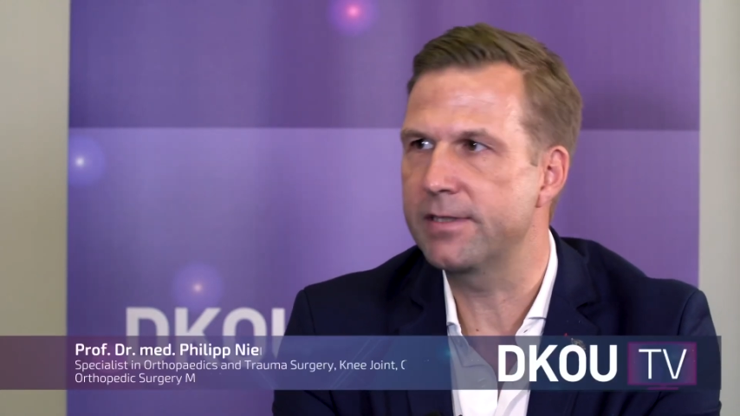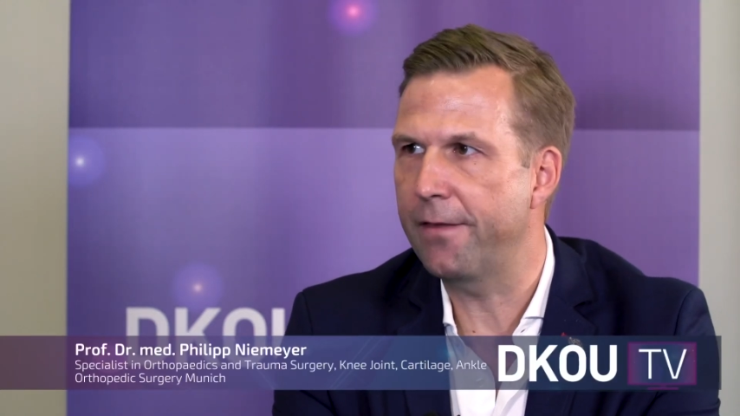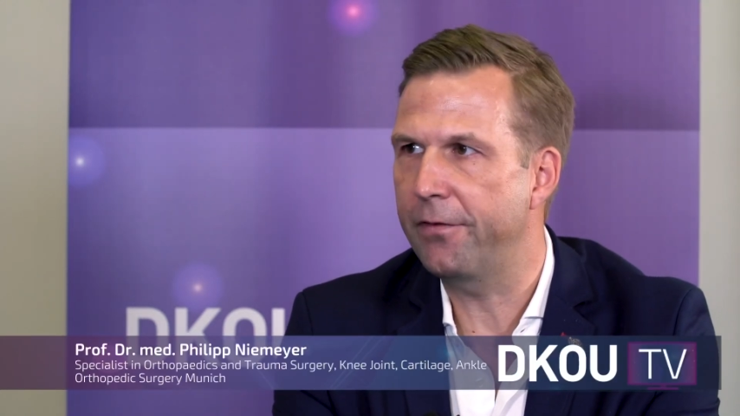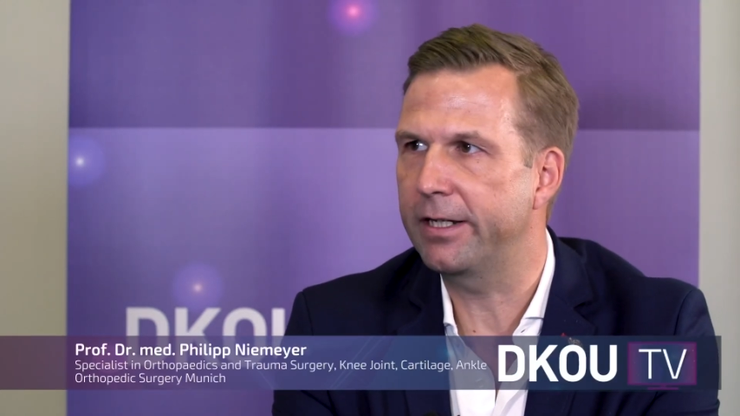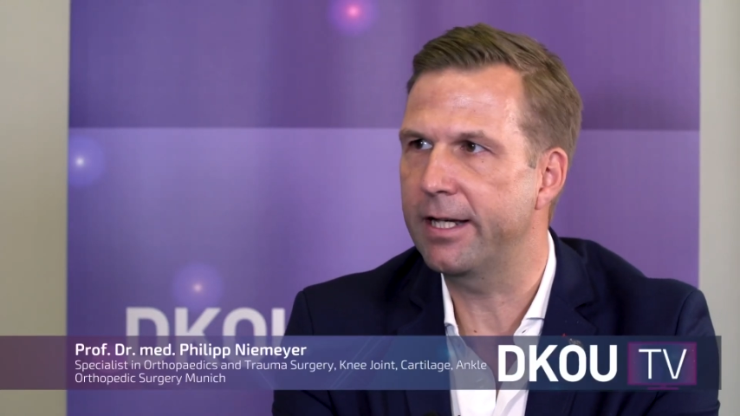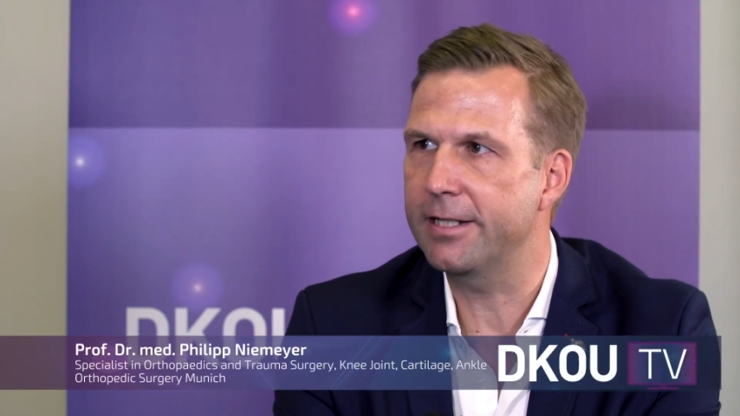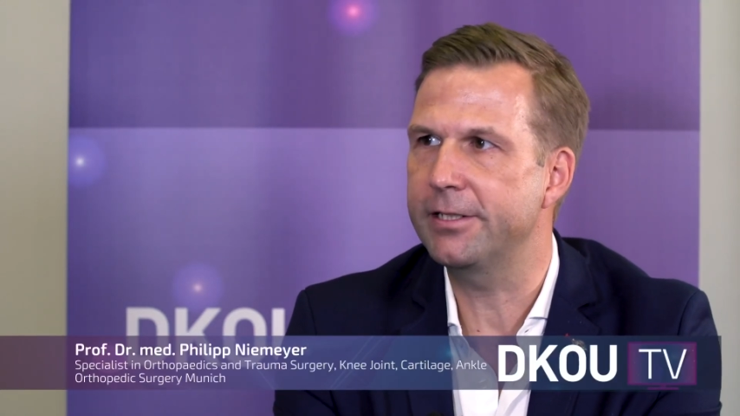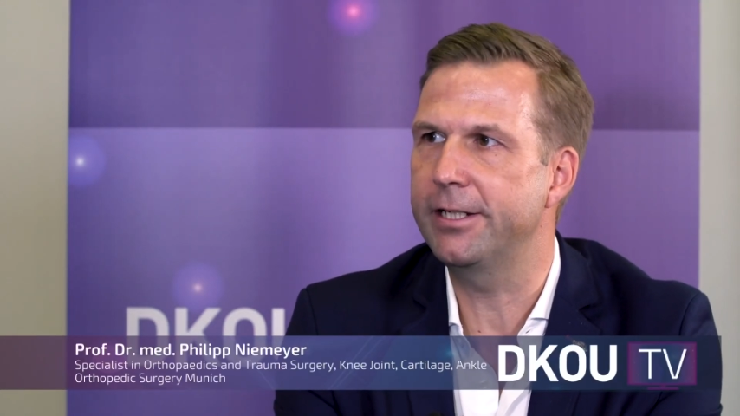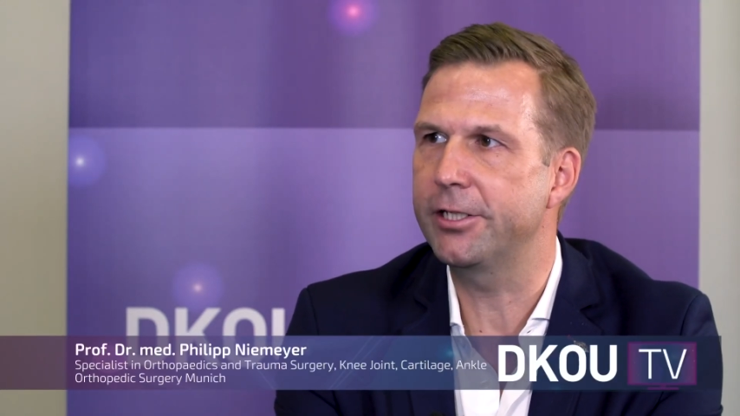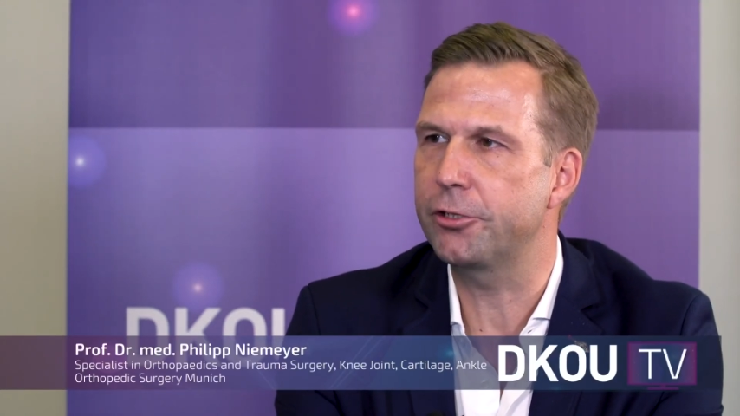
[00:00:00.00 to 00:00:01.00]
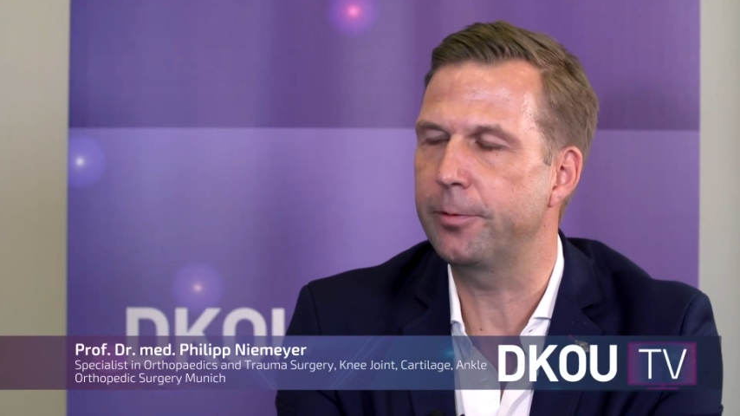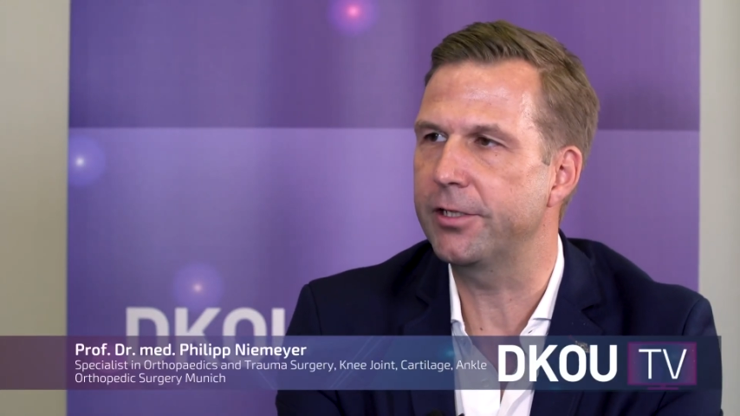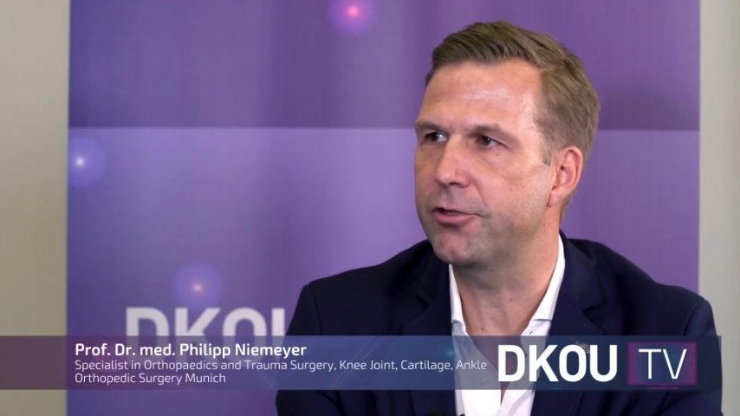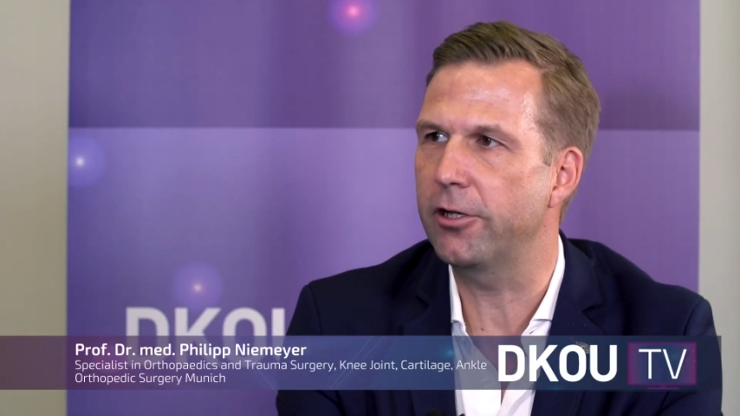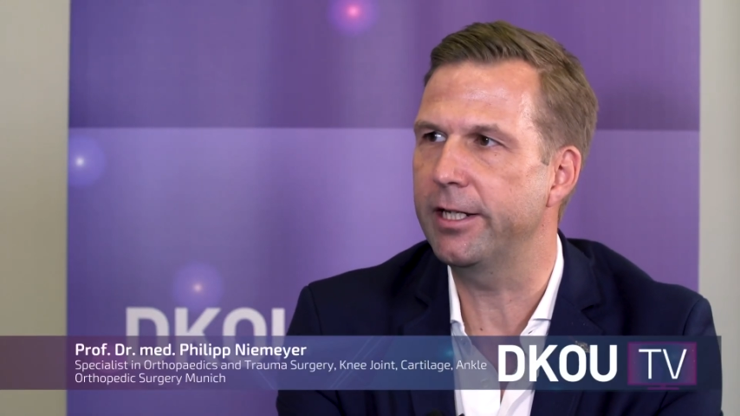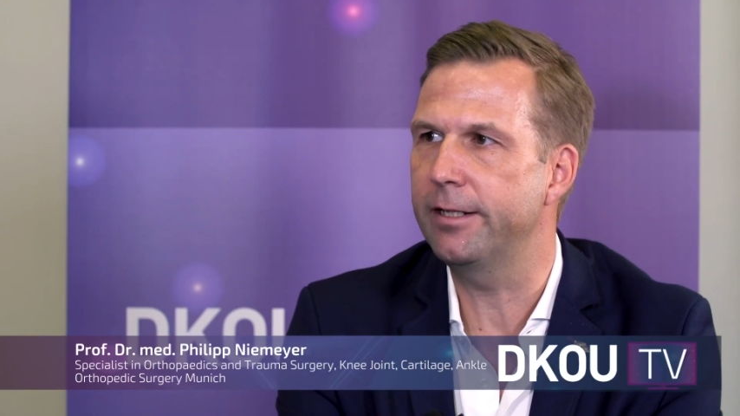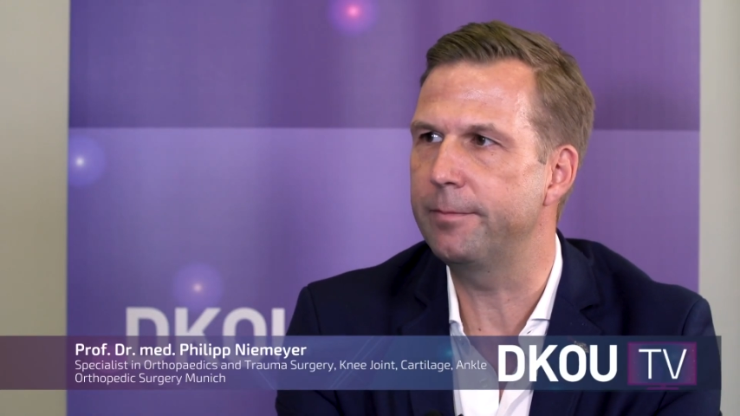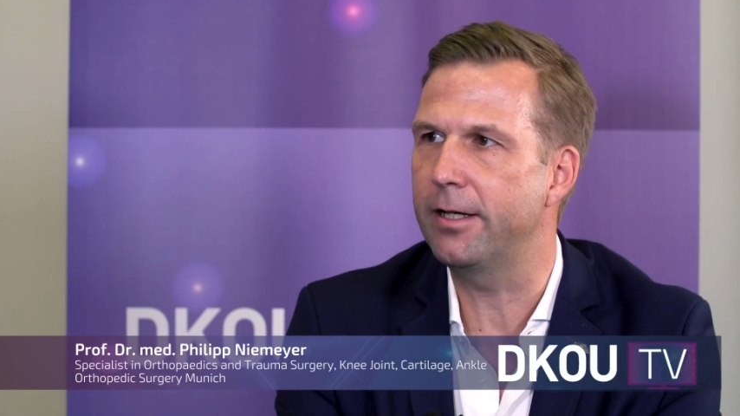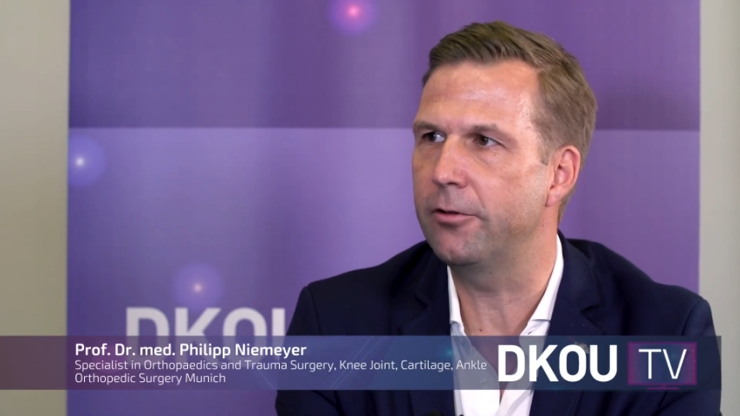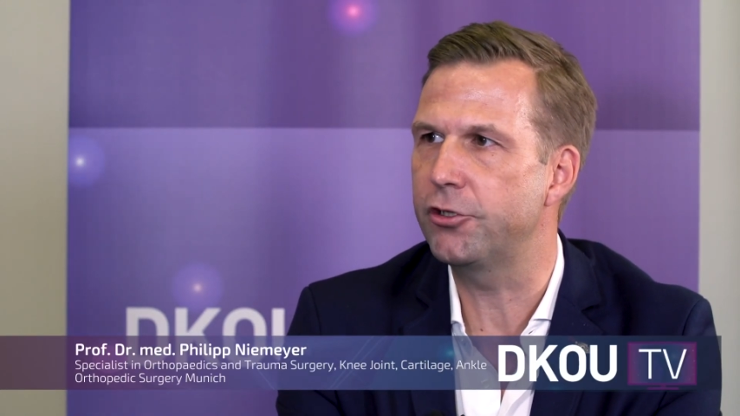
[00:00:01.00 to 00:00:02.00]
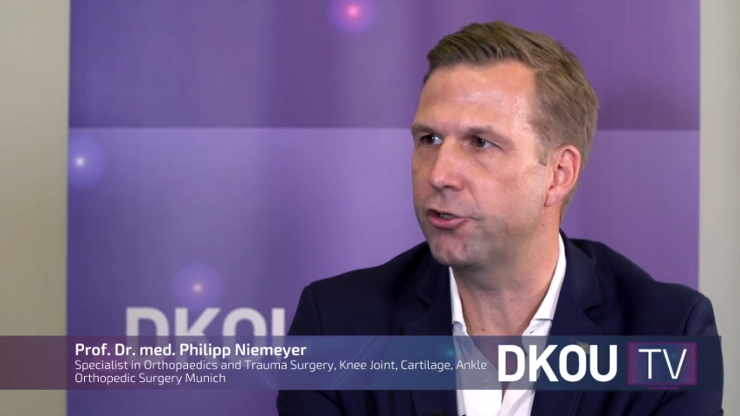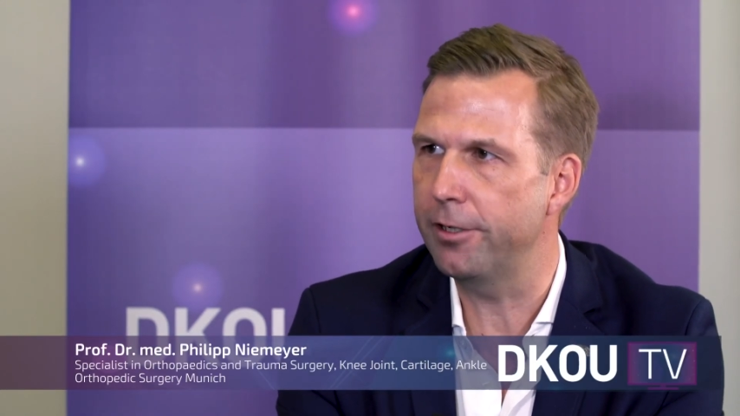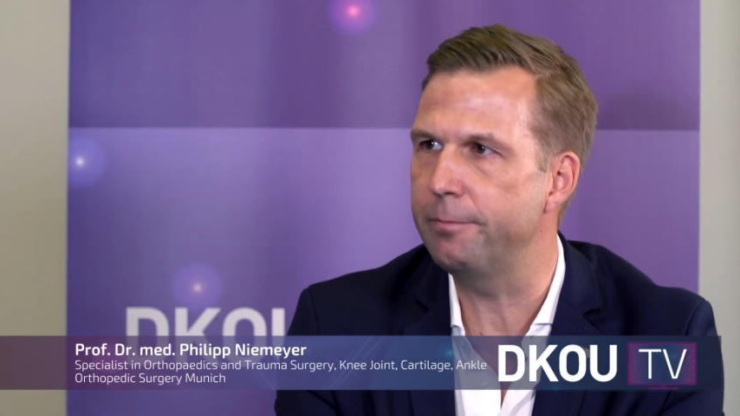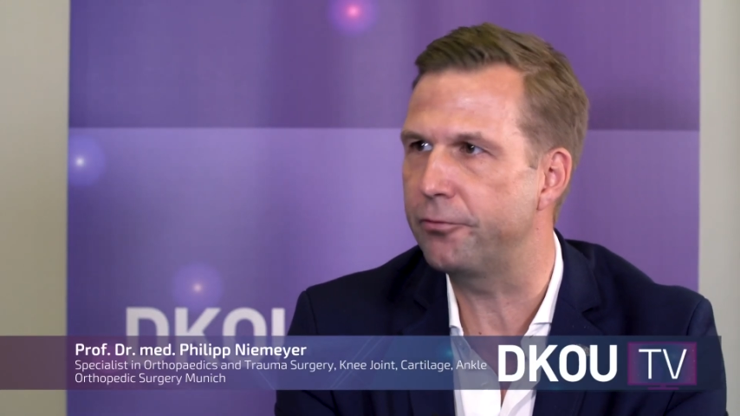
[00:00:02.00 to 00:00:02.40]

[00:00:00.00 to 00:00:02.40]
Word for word: and the cartilage, we're talking about joint